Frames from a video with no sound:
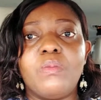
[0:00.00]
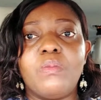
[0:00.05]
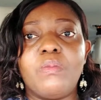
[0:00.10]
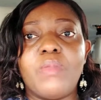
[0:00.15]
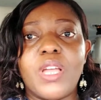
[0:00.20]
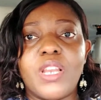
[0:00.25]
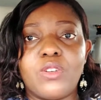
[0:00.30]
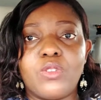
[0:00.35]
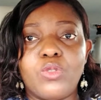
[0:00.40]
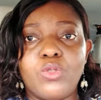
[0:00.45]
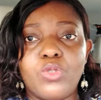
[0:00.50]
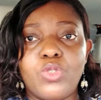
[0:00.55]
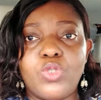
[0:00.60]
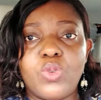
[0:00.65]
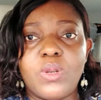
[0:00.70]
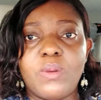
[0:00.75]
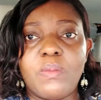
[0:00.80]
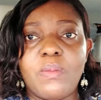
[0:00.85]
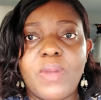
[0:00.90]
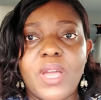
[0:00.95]
medical
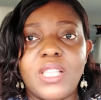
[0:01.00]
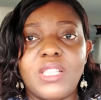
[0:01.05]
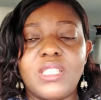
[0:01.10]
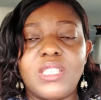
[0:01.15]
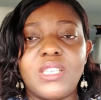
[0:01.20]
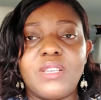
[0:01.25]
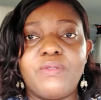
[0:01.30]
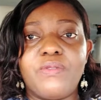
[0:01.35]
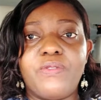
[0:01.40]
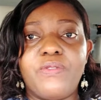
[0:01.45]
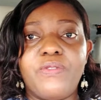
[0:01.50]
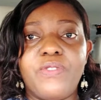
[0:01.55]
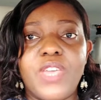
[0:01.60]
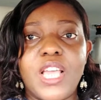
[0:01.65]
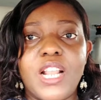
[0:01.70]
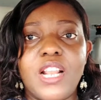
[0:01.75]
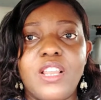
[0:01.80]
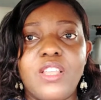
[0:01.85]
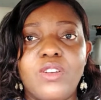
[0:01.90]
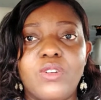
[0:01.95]
treatment
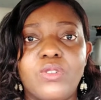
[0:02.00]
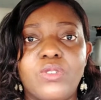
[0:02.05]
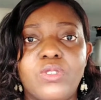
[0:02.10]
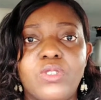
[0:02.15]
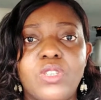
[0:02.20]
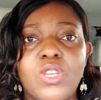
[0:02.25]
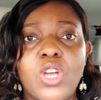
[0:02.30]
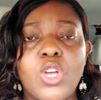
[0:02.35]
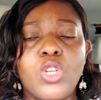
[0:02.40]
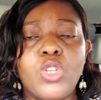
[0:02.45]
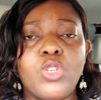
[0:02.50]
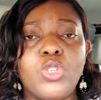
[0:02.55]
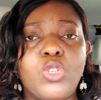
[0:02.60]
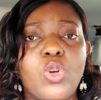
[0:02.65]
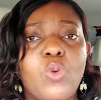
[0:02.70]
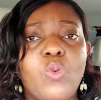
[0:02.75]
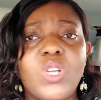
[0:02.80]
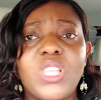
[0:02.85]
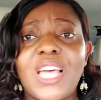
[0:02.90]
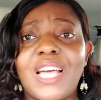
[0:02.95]
failures.
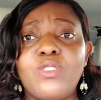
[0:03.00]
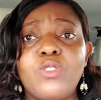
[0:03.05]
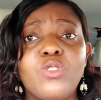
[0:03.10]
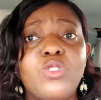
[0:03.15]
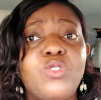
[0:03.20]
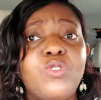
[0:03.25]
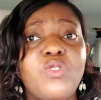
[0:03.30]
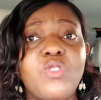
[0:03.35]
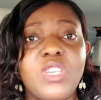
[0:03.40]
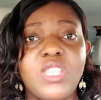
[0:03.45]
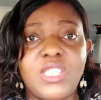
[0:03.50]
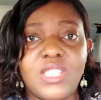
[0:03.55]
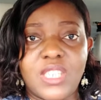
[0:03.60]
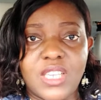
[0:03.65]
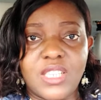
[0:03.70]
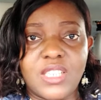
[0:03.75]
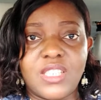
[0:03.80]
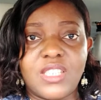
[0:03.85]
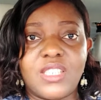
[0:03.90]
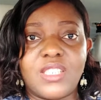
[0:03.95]
So what are those
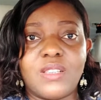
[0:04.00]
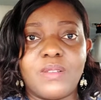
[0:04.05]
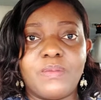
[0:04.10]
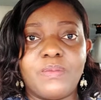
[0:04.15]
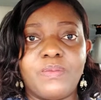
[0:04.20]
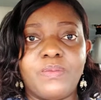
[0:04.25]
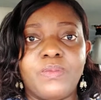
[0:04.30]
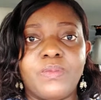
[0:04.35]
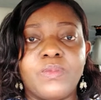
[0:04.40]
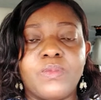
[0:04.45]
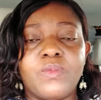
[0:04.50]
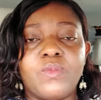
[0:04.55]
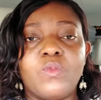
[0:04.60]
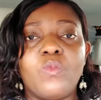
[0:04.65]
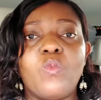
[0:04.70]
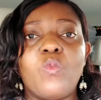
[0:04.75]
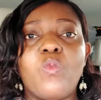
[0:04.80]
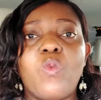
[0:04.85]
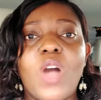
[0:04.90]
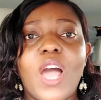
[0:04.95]
reasons
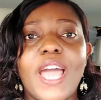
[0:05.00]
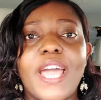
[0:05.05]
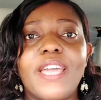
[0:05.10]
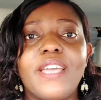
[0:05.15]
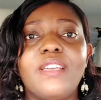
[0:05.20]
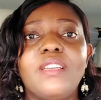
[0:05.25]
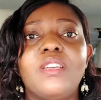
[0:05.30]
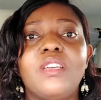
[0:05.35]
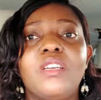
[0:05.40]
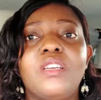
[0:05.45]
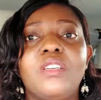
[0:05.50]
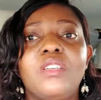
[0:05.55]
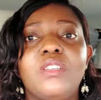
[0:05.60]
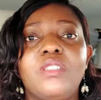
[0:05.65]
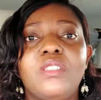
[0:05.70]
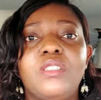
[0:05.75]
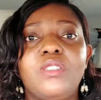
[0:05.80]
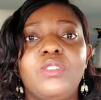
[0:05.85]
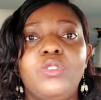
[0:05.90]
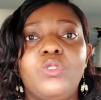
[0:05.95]
why
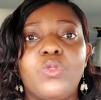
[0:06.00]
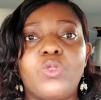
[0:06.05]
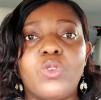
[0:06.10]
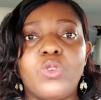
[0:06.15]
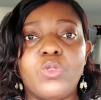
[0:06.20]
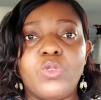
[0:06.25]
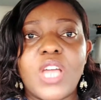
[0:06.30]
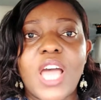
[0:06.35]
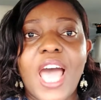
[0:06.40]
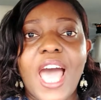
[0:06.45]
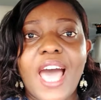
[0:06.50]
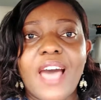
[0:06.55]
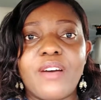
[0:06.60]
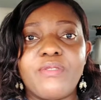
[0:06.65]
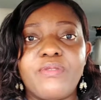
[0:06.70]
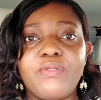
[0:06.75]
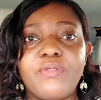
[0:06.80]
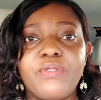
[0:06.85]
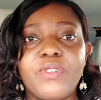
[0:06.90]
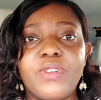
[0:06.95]
you could
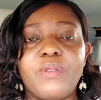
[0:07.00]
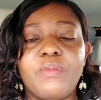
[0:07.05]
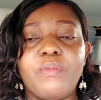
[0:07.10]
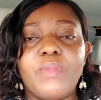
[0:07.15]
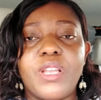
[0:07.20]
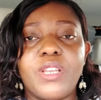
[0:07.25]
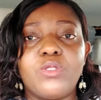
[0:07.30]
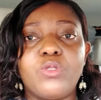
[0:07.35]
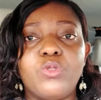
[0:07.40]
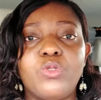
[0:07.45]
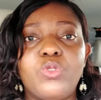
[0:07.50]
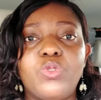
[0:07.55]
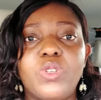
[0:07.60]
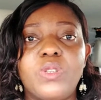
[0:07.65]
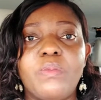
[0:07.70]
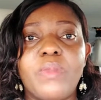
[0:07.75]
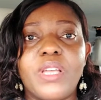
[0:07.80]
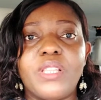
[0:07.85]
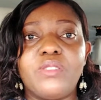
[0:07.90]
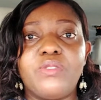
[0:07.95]
have medical
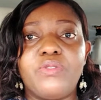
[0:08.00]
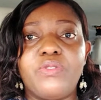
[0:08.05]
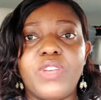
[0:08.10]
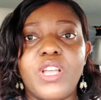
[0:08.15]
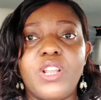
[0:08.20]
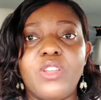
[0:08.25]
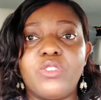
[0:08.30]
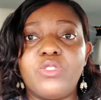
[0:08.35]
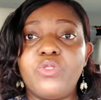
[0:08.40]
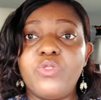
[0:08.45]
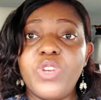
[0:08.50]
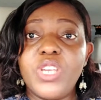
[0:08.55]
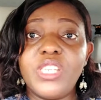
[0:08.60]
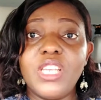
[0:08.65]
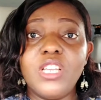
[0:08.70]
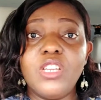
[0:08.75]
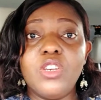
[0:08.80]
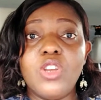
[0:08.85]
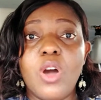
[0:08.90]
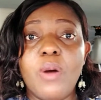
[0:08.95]
treatment failure?
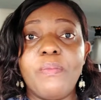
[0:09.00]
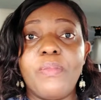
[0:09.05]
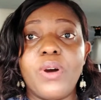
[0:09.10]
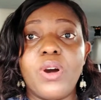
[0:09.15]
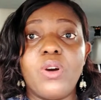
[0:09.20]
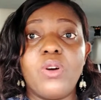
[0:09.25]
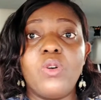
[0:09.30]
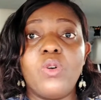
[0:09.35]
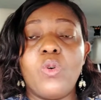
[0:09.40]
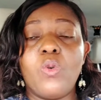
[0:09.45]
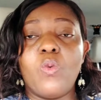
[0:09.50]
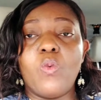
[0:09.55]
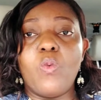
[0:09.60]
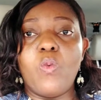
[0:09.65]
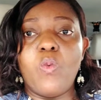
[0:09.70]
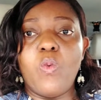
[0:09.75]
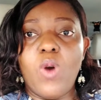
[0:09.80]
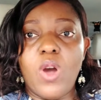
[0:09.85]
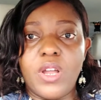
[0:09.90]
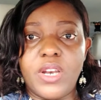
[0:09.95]
Reason number
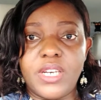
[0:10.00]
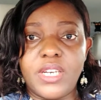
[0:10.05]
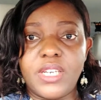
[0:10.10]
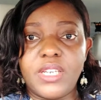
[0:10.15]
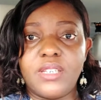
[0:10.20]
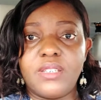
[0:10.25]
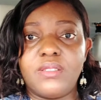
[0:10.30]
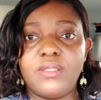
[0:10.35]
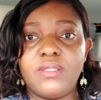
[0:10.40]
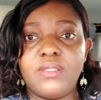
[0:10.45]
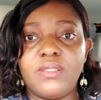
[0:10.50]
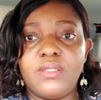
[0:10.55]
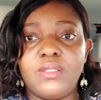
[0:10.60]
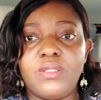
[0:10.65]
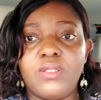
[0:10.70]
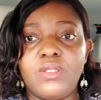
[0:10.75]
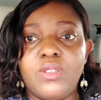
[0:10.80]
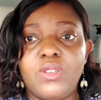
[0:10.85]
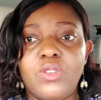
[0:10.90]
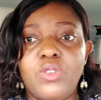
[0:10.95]
one:
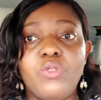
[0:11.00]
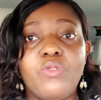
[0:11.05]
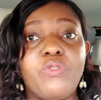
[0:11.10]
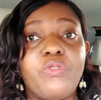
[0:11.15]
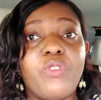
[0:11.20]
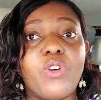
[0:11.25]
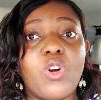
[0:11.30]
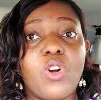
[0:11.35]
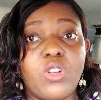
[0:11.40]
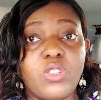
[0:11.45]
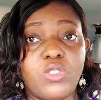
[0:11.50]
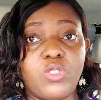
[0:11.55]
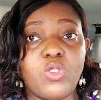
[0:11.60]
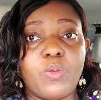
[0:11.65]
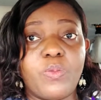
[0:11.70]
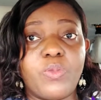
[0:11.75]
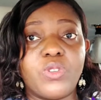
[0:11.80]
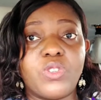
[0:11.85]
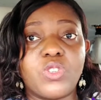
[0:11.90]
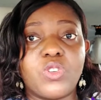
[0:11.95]
you forgot
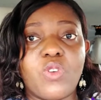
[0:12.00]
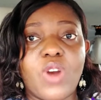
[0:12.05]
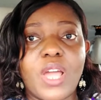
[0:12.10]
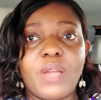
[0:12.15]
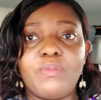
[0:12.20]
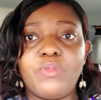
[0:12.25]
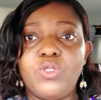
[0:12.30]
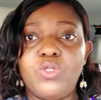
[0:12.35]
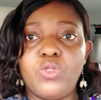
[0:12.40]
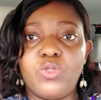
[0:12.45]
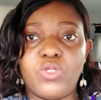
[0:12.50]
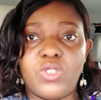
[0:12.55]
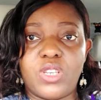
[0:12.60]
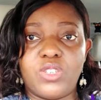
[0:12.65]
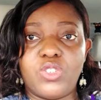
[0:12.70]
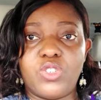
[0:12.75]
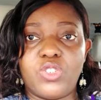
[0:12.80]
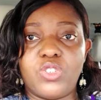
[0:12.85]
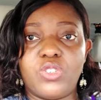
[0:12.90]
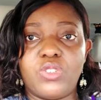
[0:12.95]
your prescribed
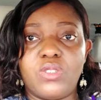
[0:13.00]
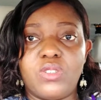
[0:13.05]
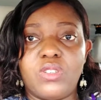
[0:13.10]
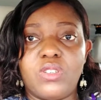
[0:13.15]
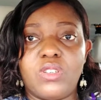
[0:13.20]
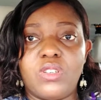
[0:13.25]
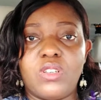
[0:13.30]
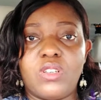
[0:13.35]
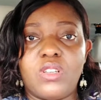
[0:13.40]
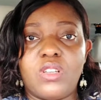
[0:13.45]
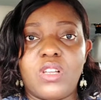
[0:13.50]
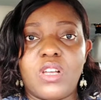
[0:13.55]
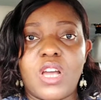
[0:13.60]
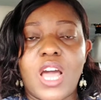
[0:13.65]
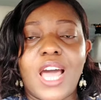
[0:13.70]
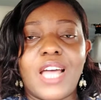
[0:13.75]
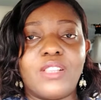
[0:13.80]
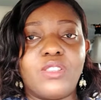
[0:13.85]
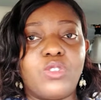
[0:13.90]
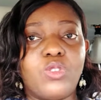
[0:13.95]
dosage,
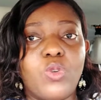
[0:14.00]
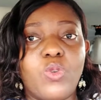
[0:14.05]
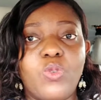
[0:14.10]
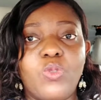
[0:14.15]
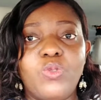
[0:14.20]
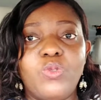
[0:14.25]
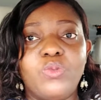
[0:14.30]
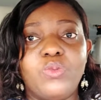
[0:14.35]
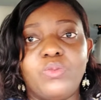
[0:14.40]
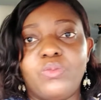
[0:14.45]
and so